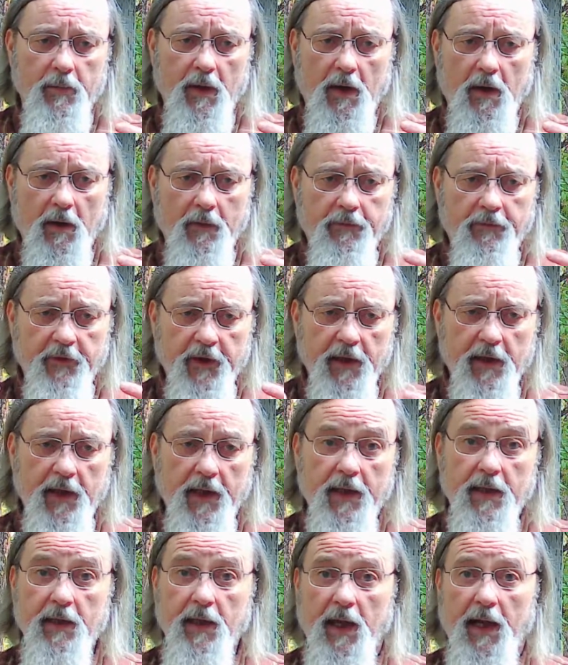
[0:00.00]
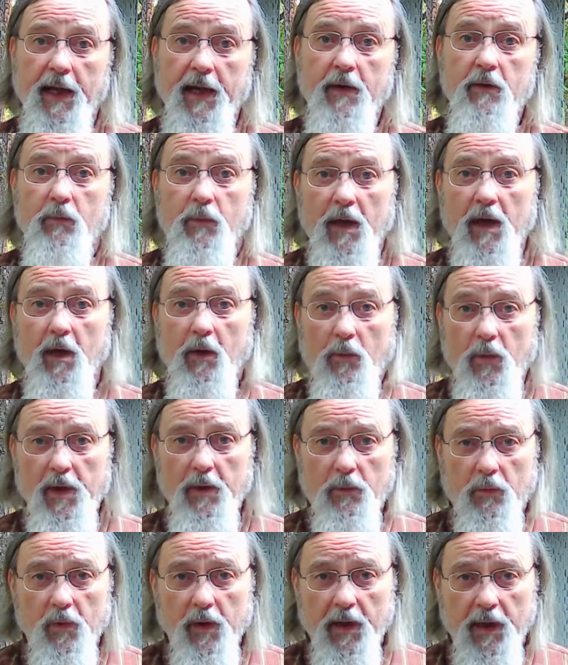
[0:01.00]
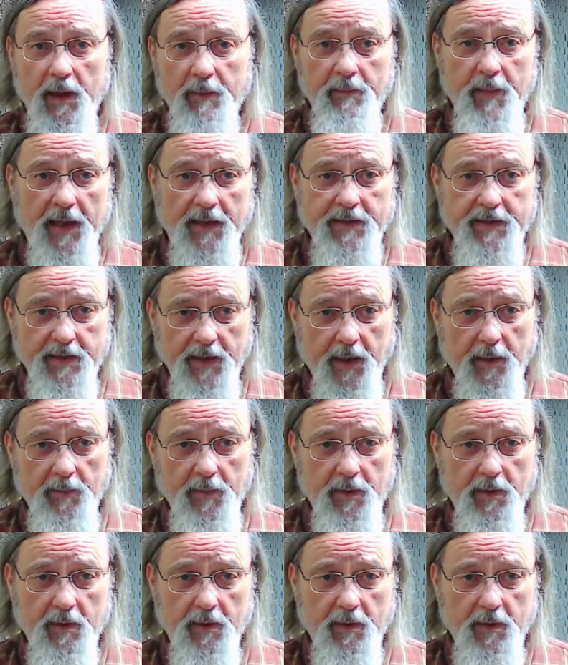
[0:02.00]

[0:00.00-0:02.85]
are feeling like, well, we really messed up.